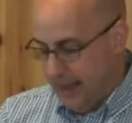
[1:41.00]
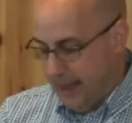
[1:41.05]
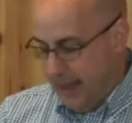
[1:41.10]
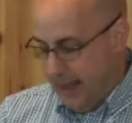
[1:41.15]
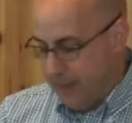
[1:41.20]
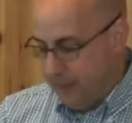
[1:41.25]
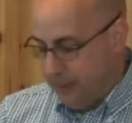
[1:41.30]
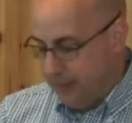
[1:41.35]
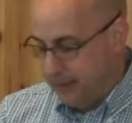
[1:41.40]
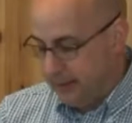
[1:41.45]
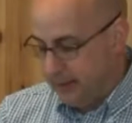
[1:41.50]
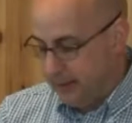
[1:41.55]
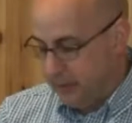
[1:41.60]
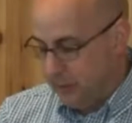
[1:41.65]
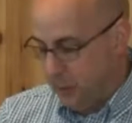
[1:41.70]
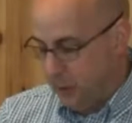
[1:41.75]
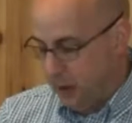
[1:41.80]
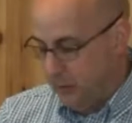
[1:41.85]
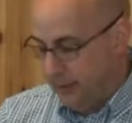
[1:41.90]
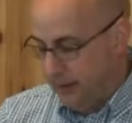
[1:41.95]
And put the
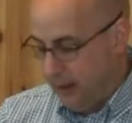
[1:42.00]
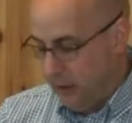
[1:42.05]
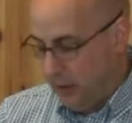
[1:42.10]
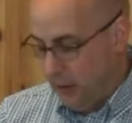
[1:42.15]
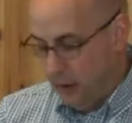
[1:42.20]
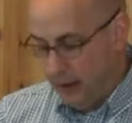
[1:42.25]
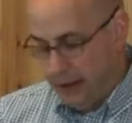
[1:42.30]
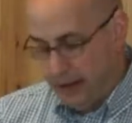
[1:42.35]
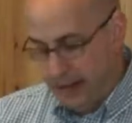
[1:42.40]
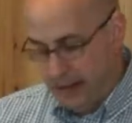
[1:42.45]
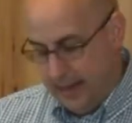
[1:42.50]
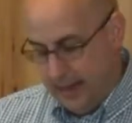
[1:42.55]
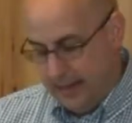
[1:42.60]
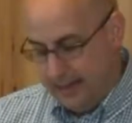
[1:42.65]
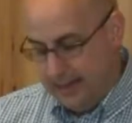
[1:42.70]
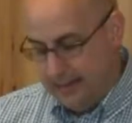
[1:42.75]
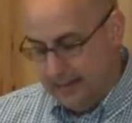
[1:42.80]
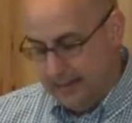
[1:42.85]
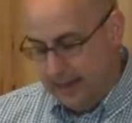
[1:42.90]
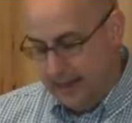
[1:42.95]
door of the ark in
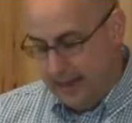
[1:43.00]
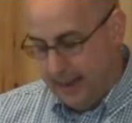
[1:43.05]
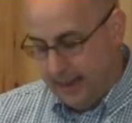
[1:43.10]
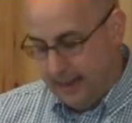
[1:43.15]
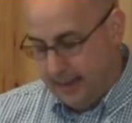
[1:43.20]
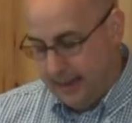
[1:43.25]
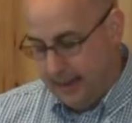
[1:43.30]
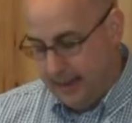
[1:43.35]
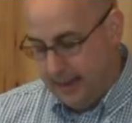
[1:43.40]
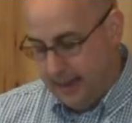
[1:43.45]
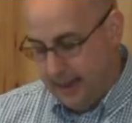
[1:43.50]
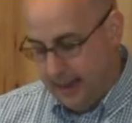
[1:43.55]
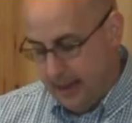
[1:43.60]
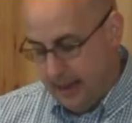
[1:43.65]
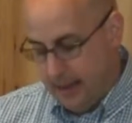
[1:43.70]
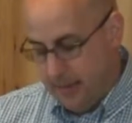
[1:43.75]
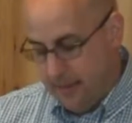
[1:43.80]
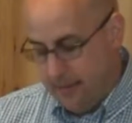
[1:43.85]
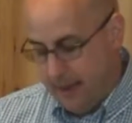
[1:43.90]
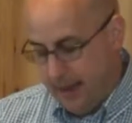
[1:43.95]
its side.
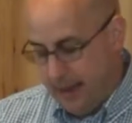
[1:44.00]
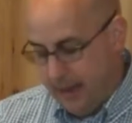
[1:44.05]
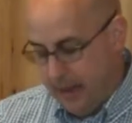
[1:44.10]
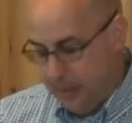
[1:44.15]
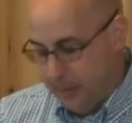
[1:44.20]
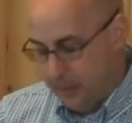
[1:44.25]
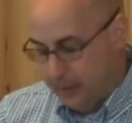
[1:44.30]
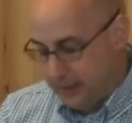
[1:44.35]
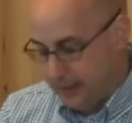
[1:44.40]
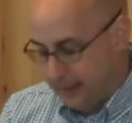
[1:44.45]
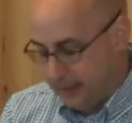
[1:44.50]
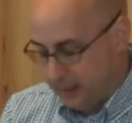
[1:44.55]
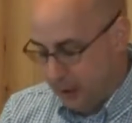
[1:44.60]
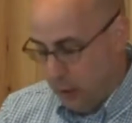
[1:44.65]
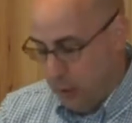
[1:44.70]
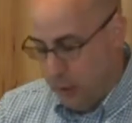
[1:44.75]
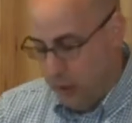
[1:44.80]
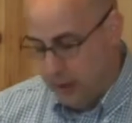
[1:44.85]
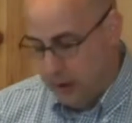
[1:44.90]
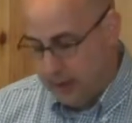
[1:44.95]
Make it with
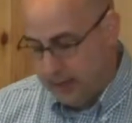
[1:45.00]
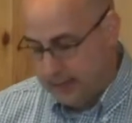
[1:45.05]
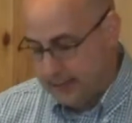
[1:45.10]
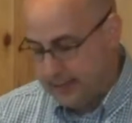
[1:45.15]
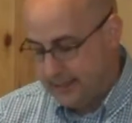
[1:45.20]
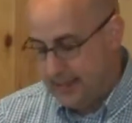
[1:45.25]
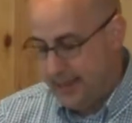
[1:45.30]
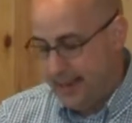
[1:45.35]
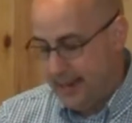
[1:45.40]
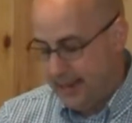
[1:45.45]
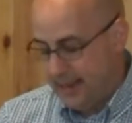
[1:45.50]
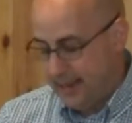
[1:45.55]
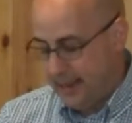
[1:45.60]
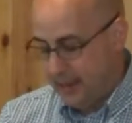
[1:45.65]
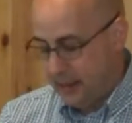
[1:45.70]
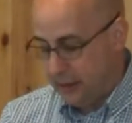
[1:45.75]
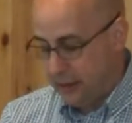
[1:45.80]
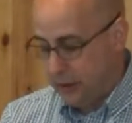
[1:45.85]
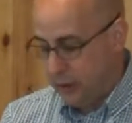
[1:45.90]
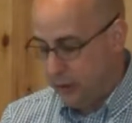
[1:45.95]
lower, second,
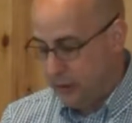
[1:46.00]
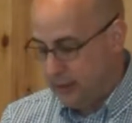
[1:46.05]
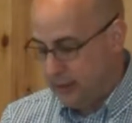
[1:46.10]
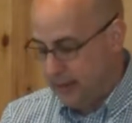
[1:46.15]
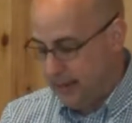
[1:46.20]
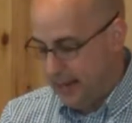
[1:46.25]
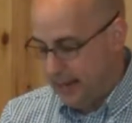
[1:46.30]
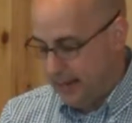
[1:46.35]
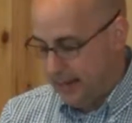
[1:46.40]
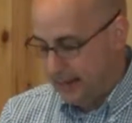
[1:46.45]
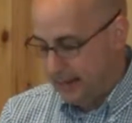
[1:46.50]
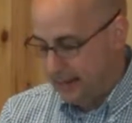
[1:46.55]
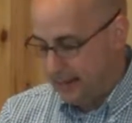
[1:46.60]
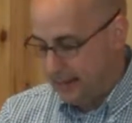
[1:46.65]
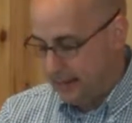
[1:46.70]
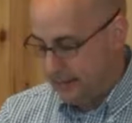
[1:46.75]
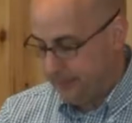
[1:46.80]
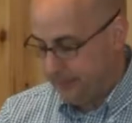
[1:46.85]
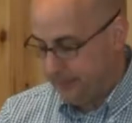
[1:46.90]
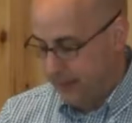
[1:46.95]
and third
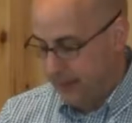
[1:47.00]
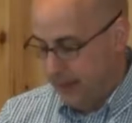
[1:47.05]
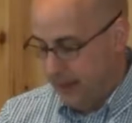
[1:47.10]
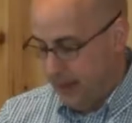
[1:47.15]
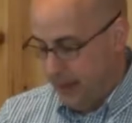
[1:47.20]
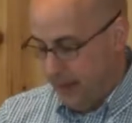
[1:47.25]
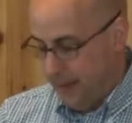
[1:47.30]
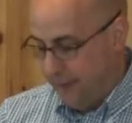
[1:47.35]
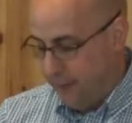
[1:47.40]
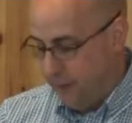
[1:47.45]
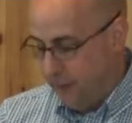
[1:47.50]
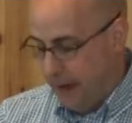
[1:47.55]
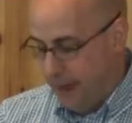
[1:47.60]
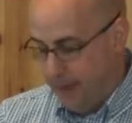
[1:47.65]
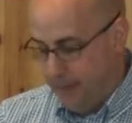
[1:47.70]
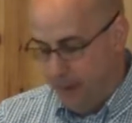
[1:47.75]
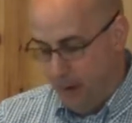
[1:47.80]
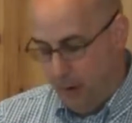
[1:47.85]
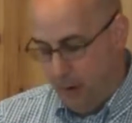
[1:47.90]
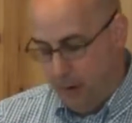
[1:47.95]
decks. For
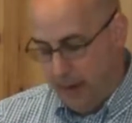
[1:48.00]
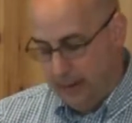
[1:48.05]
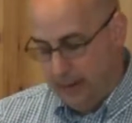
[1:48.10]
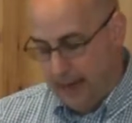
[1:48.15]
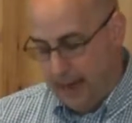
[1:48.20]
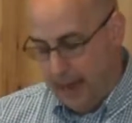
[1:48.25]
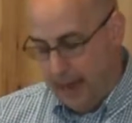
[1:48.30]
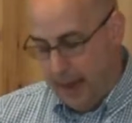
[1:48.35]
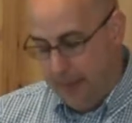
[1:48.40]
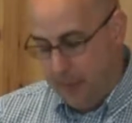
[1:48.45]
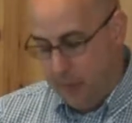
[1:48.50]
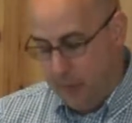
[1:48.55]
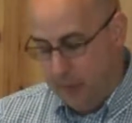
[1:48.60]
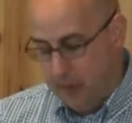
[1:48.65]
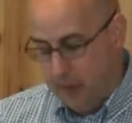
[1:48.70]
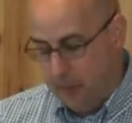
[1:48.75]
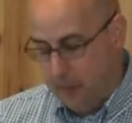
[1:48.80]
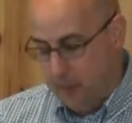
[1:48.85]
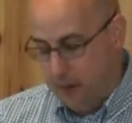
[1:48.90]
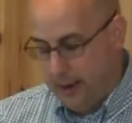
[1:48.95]
my part, I am going
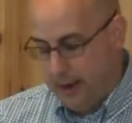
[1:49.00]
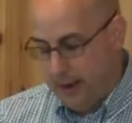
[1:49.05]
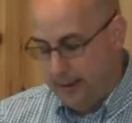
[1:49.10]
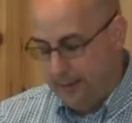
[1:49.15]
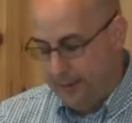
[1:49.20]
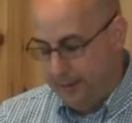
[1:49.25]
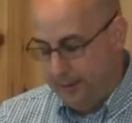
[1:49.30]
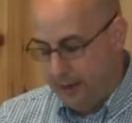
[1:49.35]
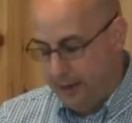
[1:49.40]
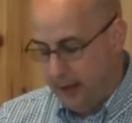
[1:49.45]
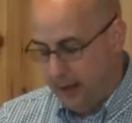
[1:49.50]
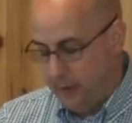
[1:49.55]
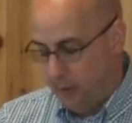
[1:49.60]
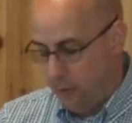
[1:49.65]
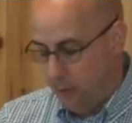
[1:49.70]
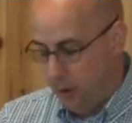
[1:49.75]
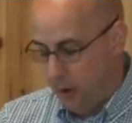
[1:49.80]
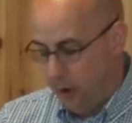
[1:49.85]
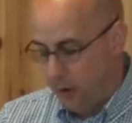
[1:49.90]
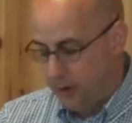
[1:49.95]
to bring a flood
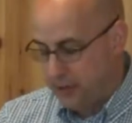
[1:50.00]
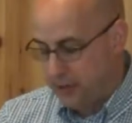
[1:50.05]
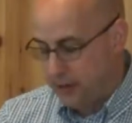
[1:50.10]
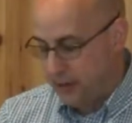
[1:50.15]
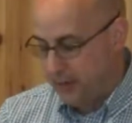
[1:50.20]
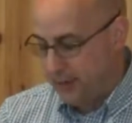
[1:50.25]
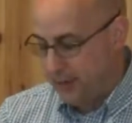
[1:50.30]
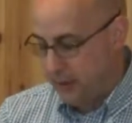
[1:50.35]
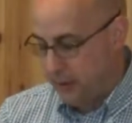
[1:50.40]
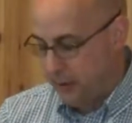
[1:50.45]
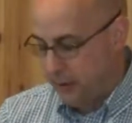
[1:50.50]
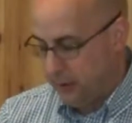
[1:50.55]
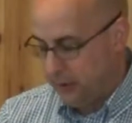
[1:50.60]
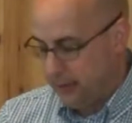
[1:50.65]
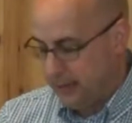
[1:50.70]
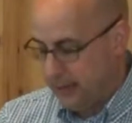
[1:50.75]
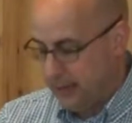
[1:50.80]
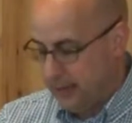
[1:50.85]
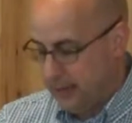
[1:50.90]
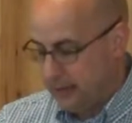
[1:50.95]
of waters on the
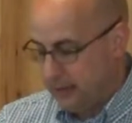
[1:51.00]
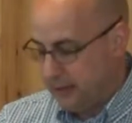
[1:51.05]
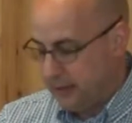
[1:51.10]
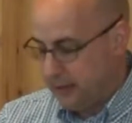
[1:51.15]
earth, to